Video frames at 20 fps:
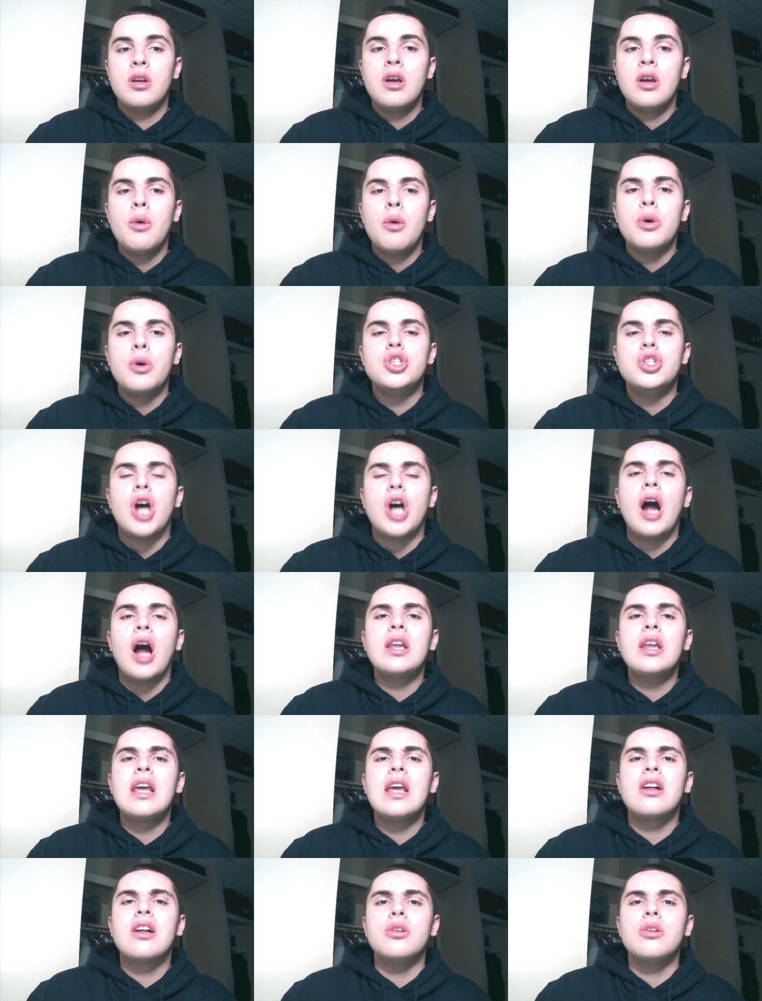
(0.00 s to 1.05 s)
When John
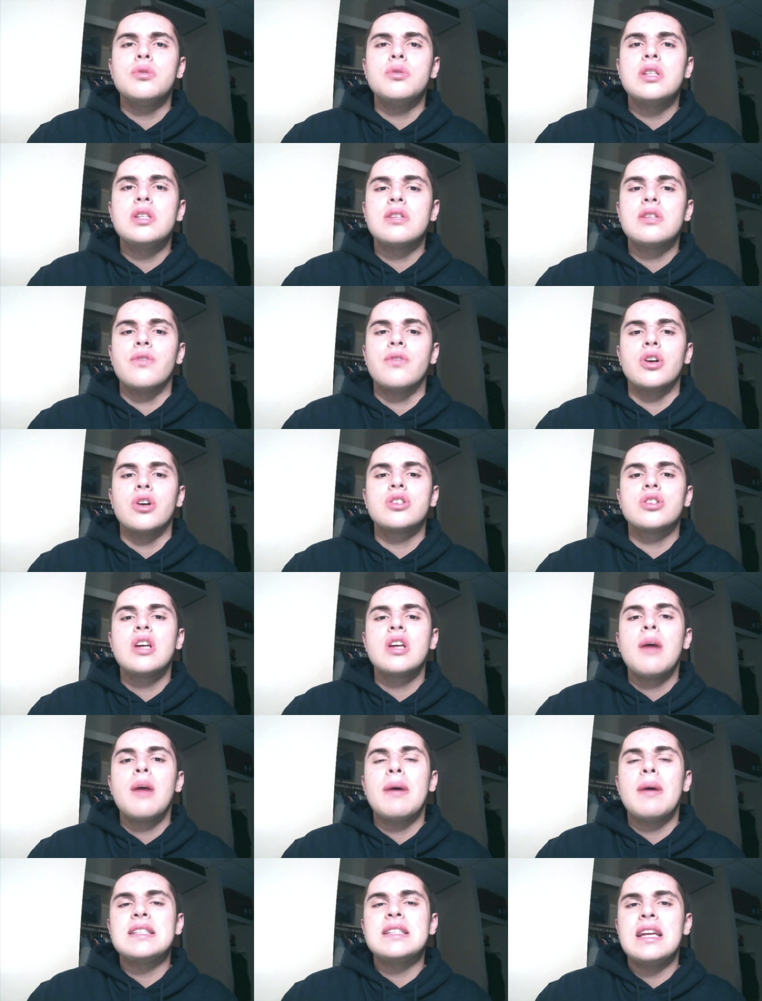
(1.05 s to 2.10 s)
concludes this verse
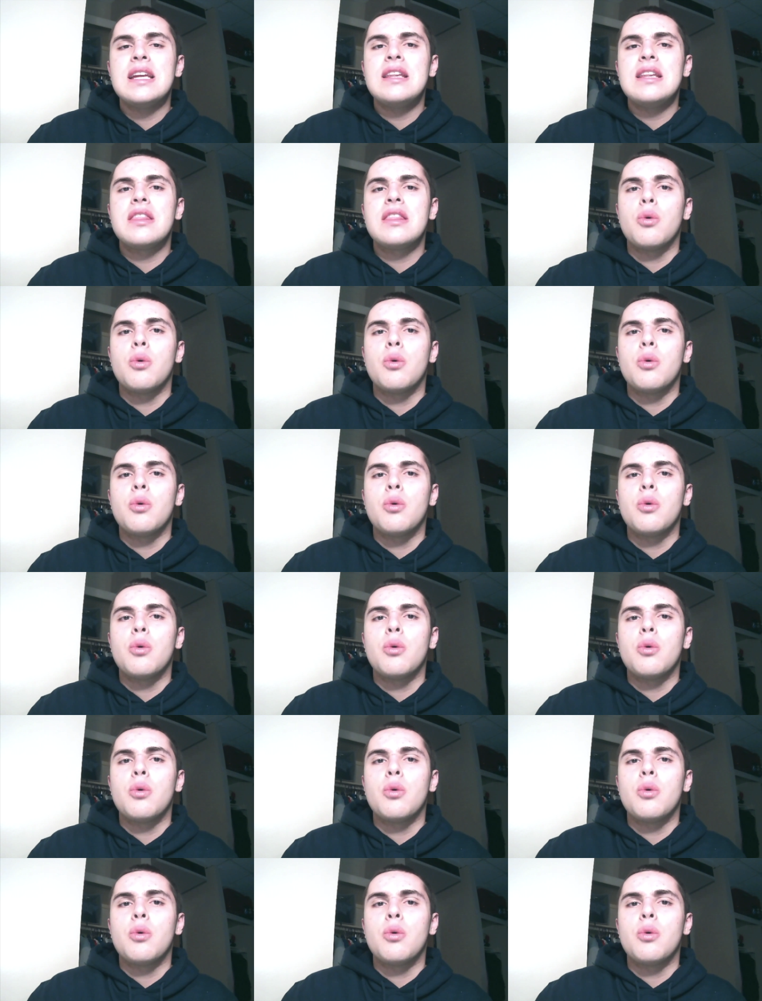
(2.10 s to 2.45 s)
by saying that the